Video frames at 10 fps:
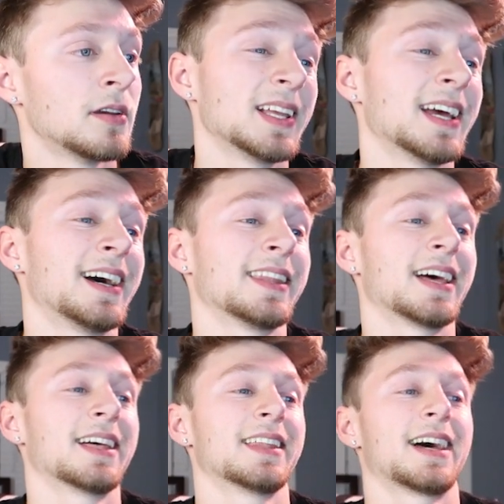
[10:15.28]
Yeah,
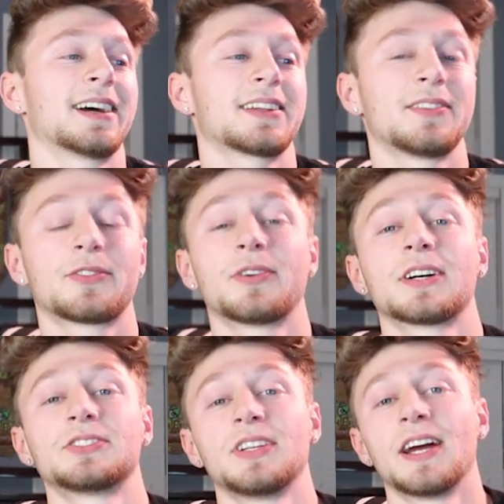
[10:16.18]
that
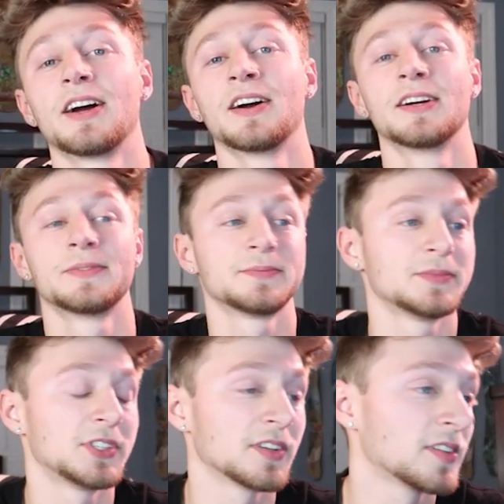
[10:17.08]
construction error
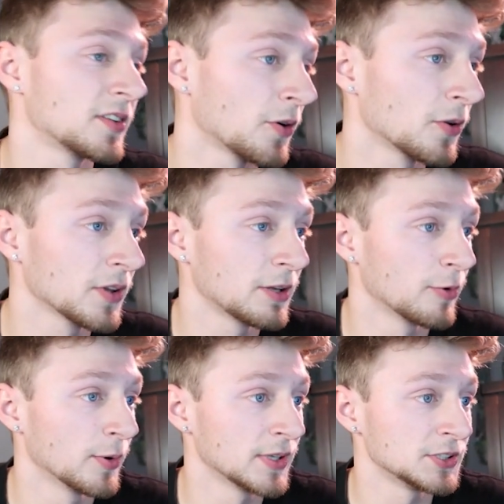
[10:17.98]
just totally
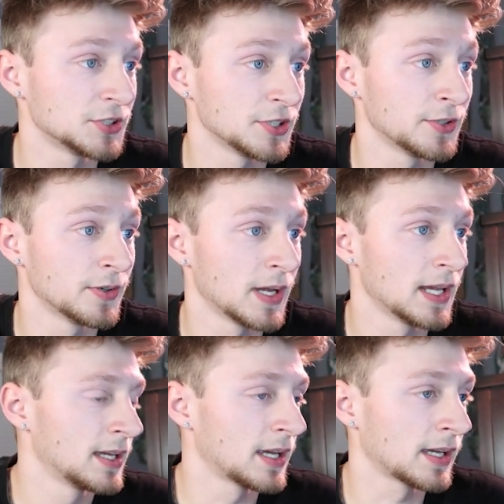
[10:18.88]
ruined the shoe,
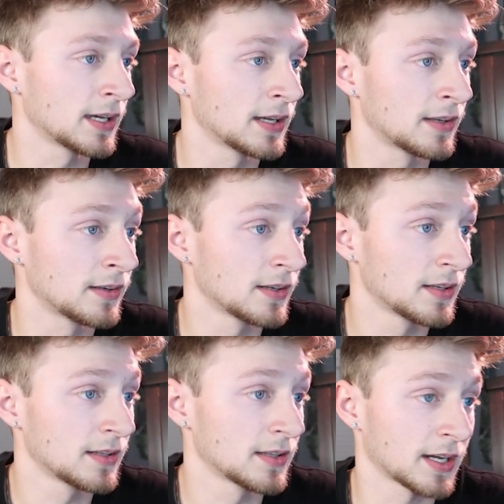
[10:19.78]
and
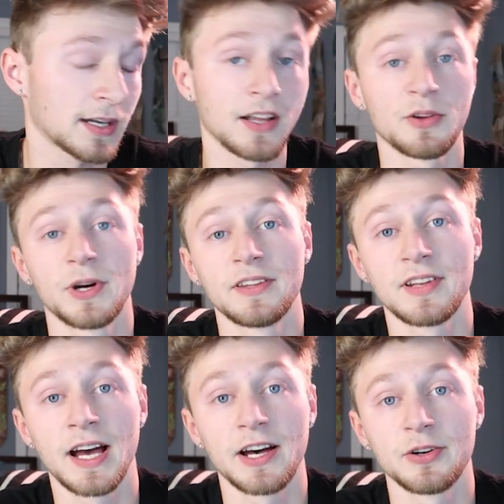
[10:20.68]
that colorway is
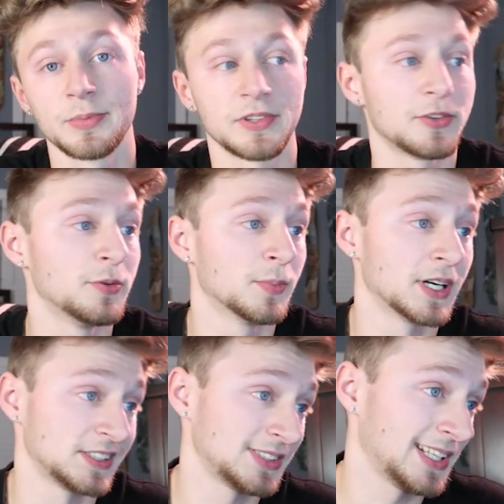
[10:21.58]
not helping too
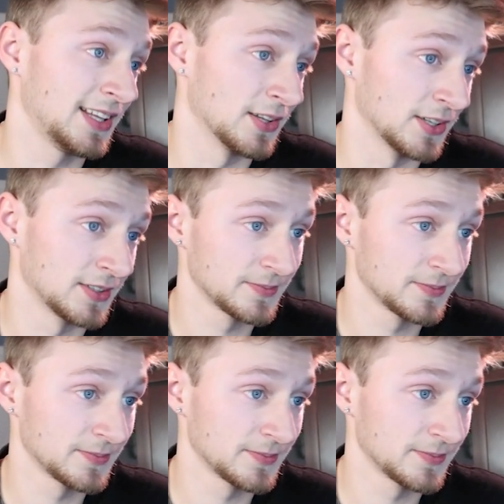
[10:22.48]
much either.